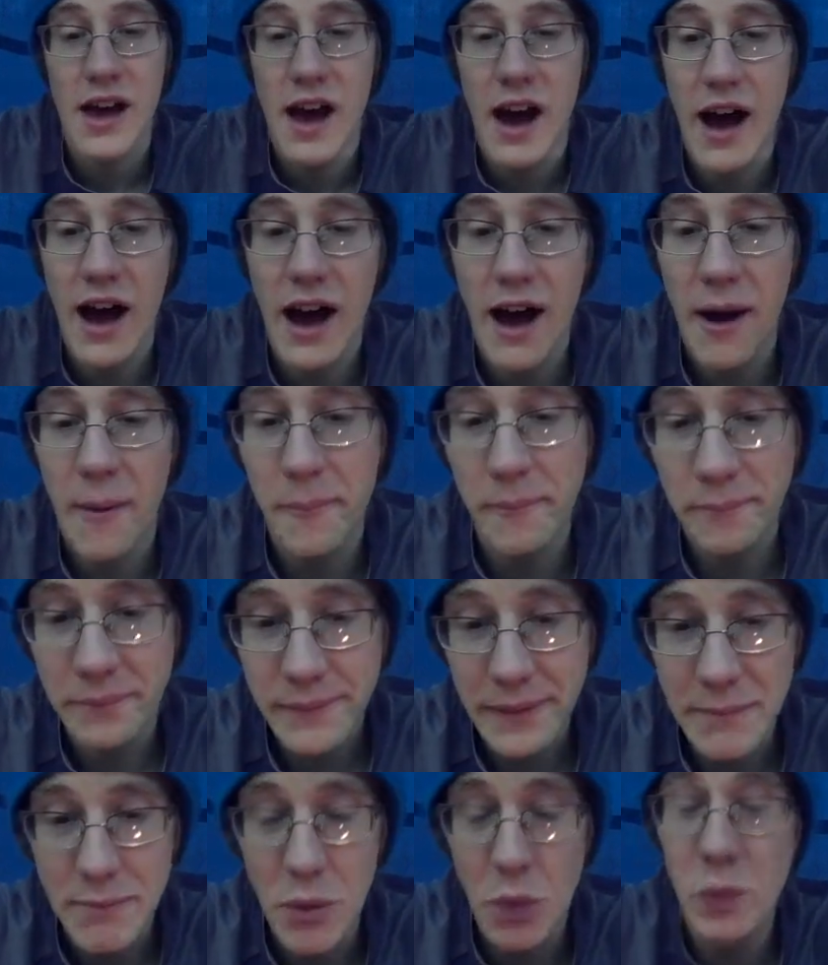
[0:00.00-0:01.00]
But
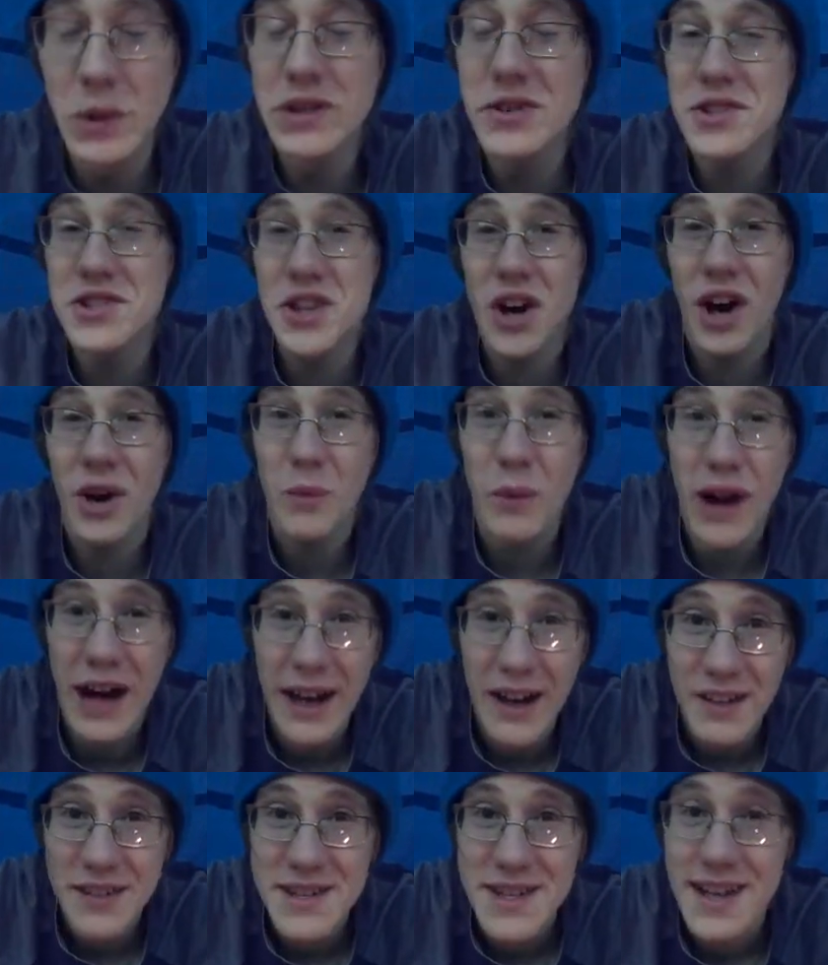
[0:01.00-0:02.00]
Wheels Gone
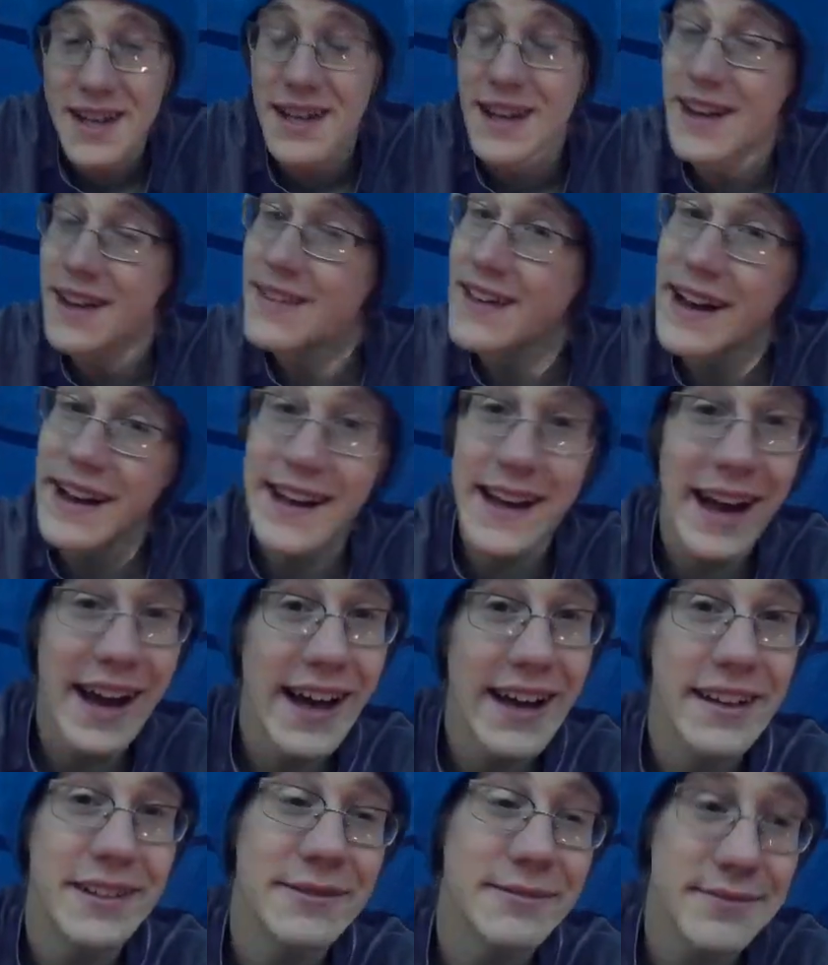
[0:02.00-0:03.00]
Wild, that
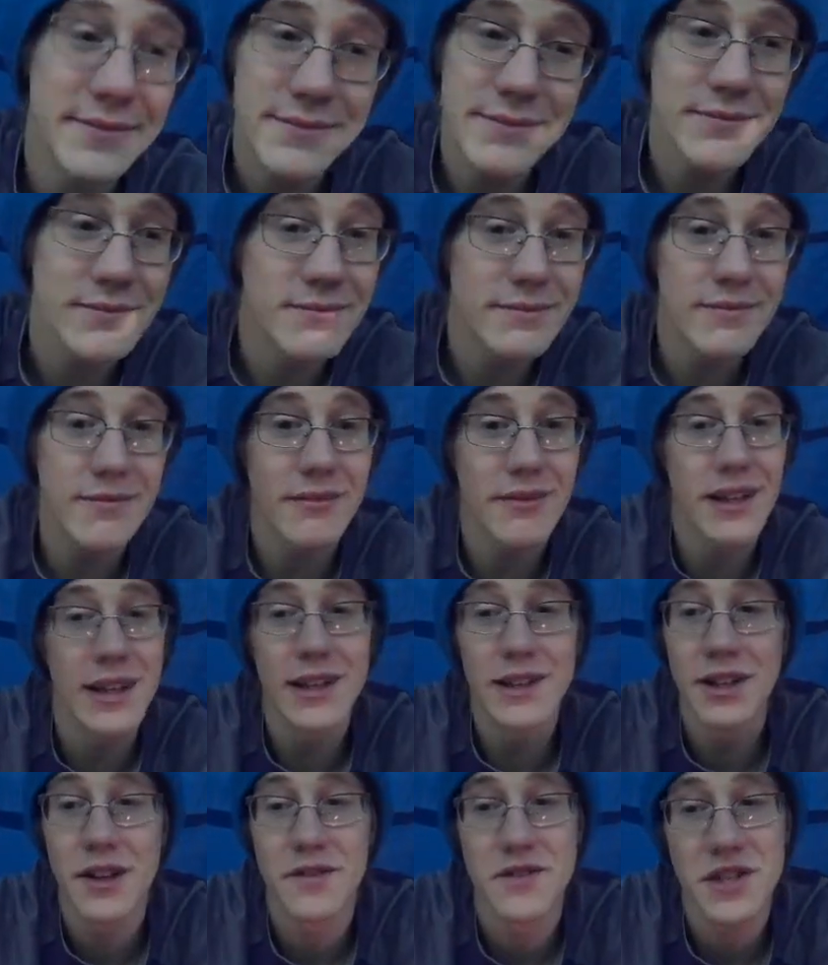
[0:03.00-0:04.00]
guy, he
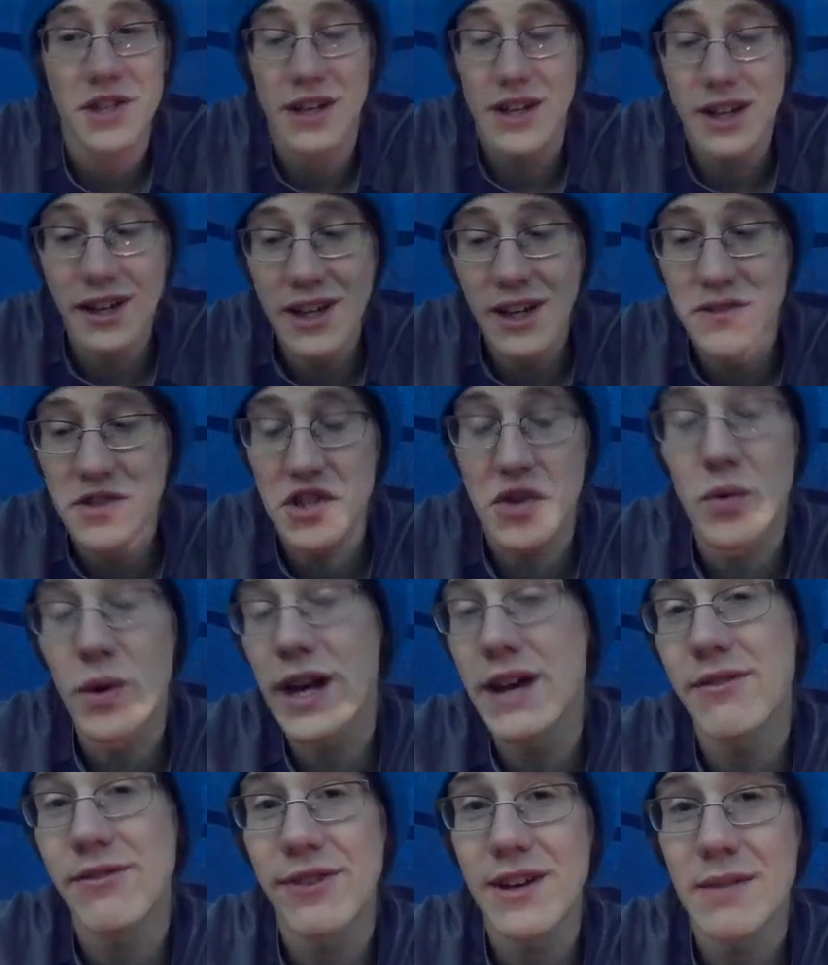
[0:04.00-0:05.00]
leaves
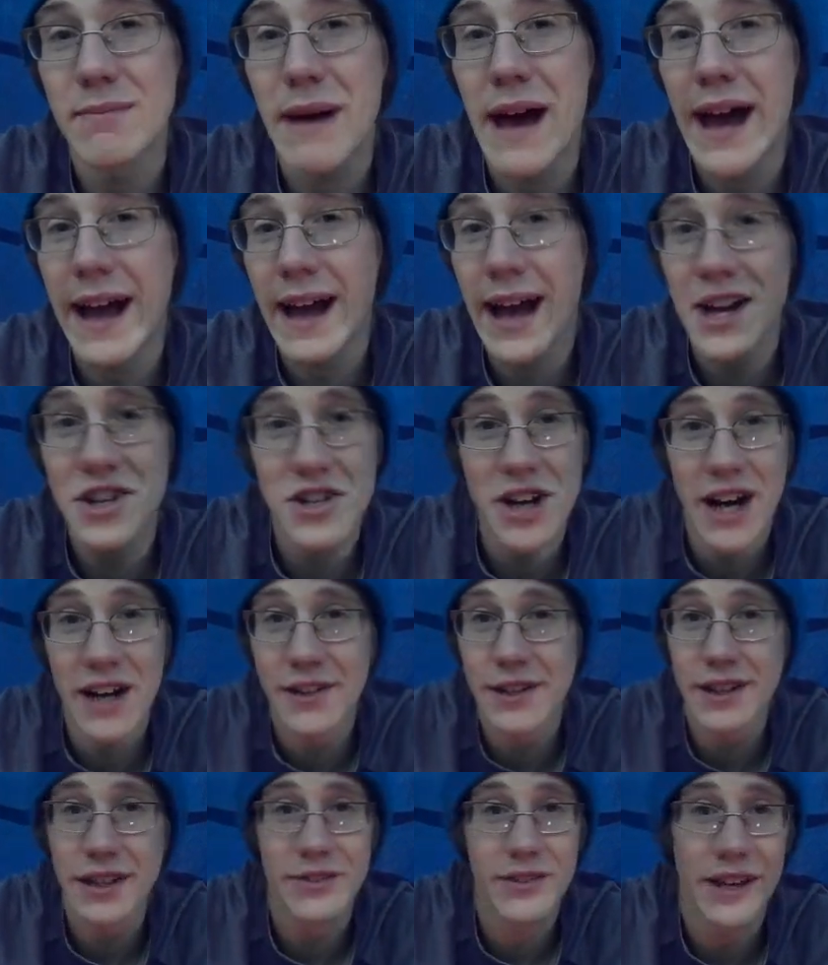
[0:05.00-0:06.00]
great feedback. I try to
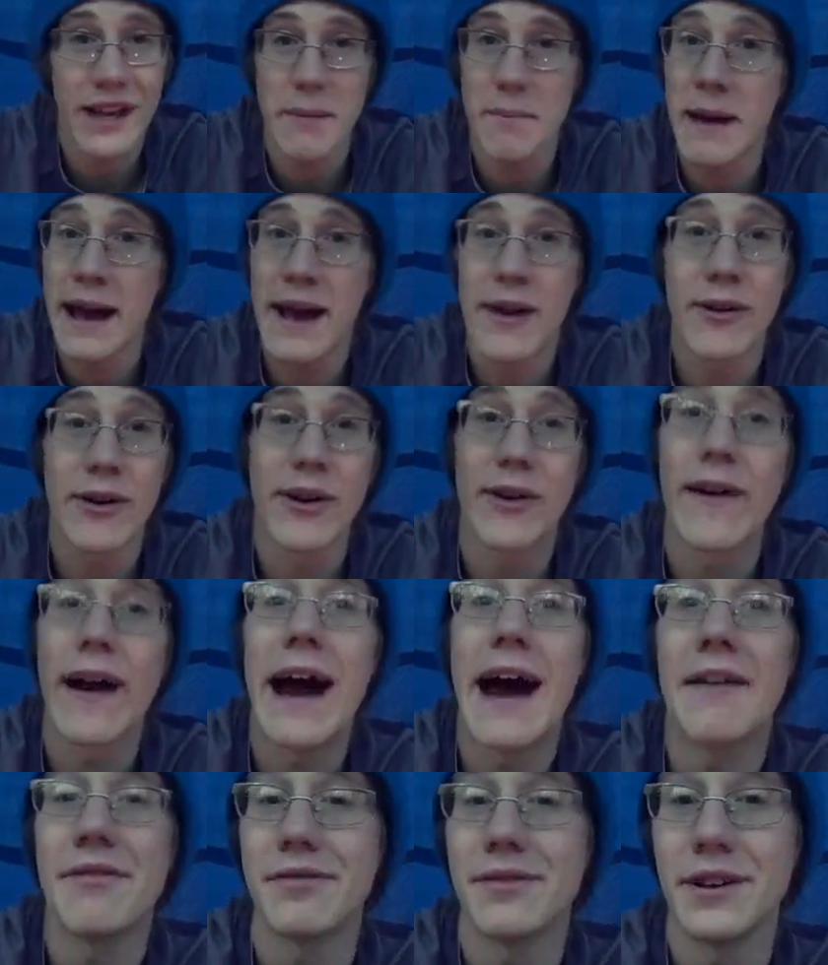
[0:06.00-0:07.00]
leave like a
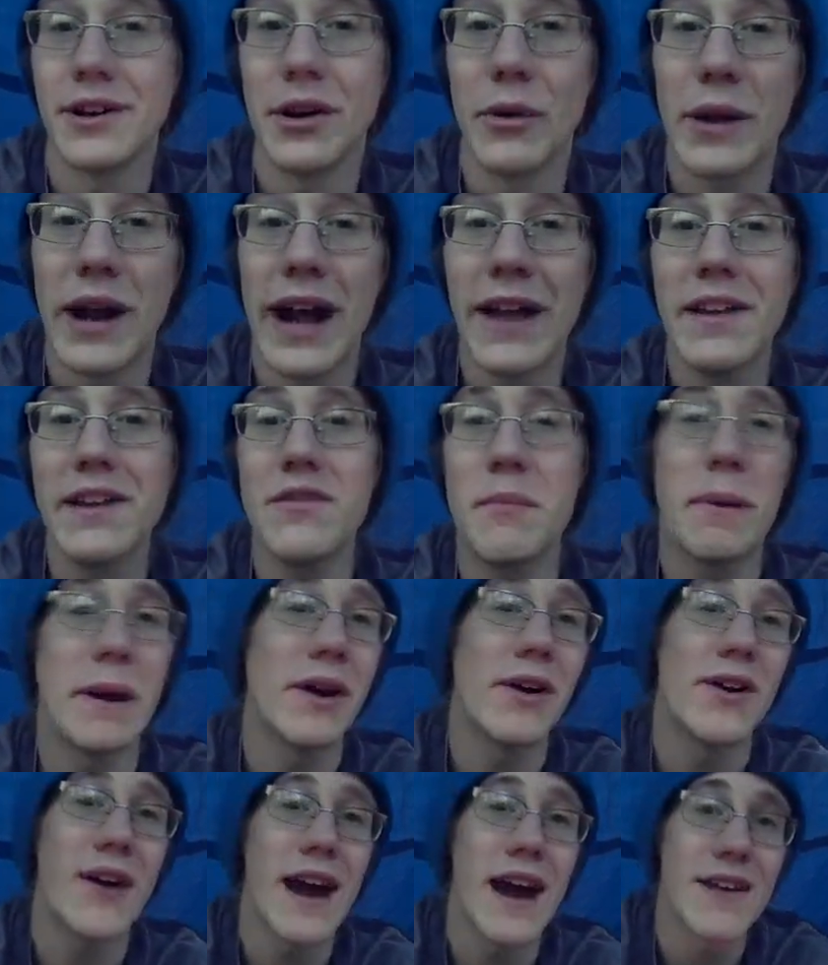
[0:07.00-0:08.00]
paragraph. You know, when I leave a
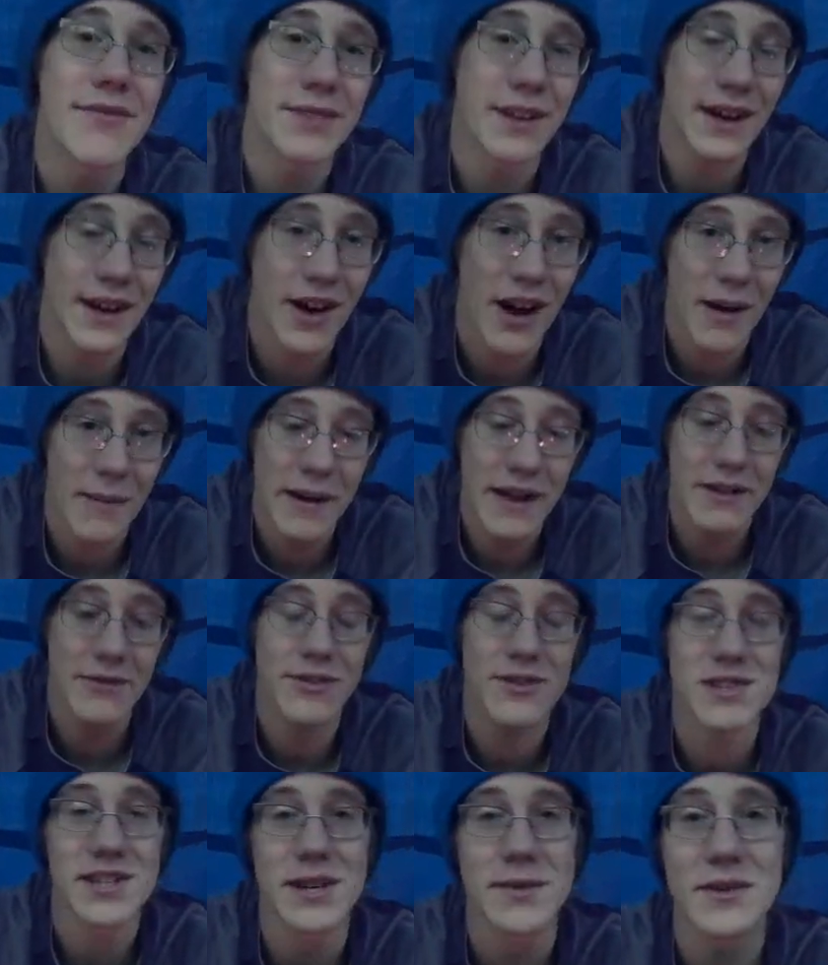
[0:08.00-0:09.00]
paragraph in a comment
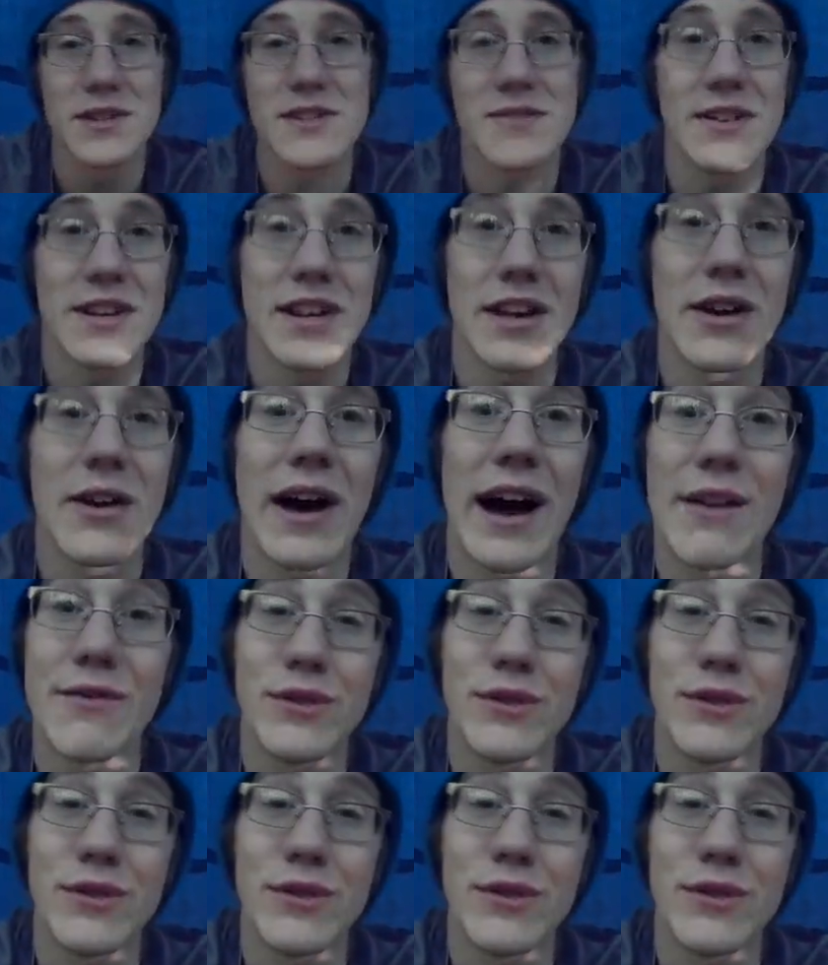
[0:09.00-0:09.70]
for someone's video, I